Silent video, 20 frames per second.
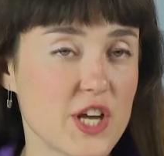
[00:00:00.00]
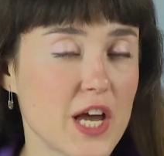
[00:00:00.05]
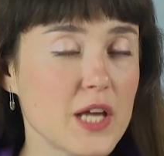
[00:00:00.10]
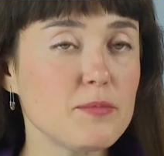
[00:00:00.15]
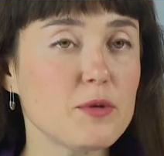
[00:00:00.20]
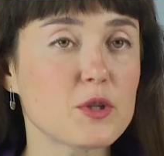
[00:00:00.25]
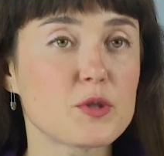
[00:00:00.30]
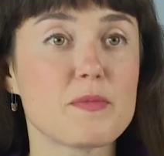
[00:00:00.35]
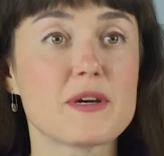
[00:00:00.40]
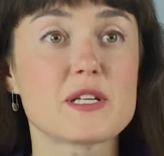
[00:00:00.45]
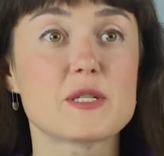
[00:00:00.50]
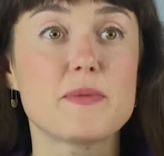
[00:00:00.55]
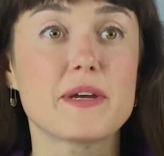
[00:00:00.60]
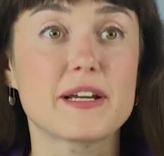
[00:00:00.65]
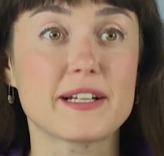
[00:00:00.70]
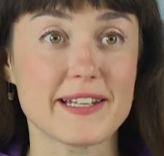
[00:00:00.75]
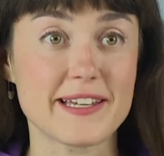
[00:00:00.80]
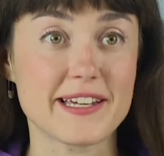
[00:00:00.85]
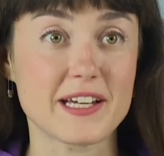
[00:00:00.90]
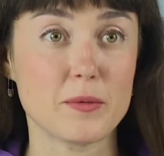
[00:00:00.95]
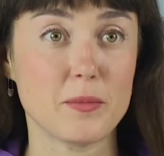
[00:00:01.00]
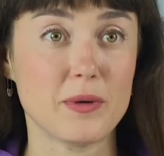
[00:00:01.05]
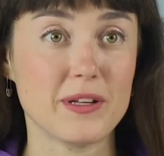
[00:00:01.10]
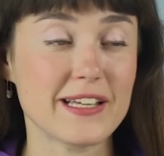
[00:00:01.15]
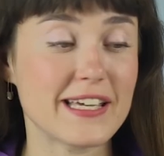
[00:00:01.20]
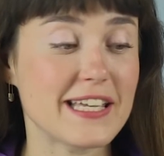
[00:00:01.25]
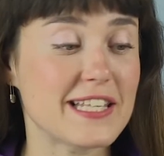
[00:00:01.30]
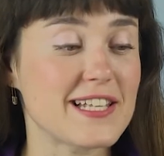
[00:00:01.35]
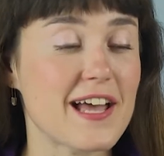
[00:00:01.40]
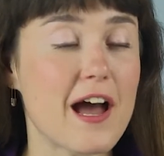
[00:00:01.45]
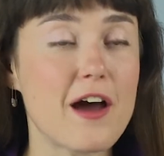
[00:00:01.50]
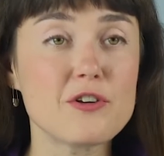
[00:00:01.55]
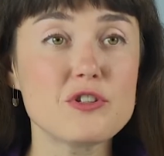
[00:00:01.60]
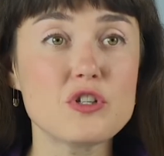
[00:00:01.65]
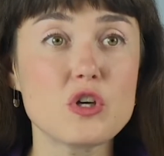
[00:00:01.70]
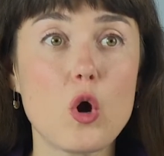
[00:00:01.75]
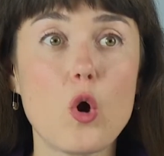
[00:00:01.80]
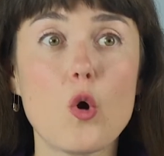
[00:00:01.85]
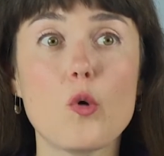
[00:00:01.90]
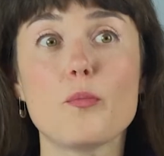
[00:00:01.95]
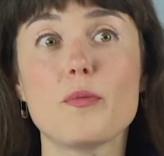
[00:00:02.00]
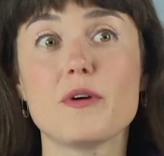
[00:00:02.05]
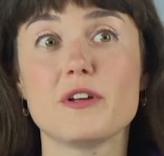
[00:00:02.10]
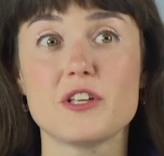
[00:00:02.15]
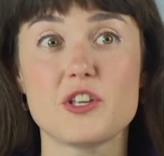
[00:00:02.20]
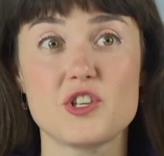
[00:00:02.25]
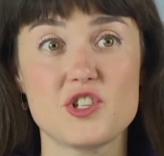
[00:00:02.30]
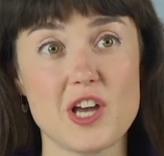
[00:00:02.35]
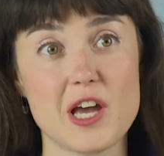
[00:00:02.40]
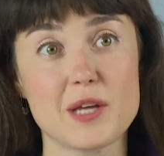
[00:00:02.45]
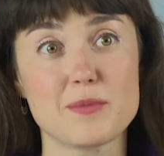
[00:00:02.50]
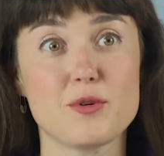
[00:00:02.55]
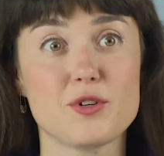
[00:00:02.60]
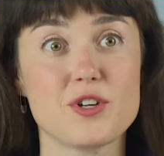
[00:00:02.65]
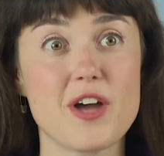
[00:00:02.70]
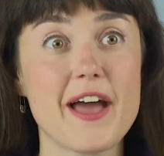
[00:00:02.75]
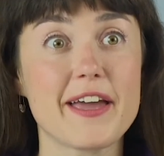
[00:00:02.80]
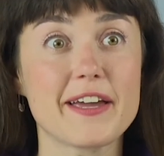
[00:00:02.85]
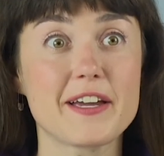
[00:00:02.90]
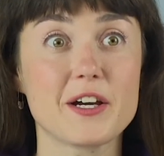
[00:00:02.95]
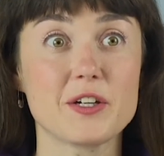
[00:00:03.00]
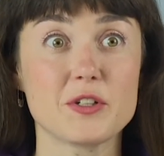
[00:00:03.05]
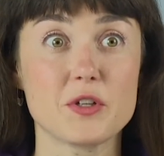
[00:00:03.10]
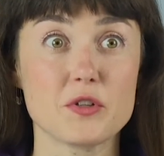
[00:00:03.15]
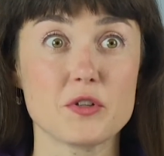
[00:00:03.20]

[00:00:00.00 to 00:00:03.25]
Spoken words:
Chatbot must be clickable. It's hard to open a chatbot icon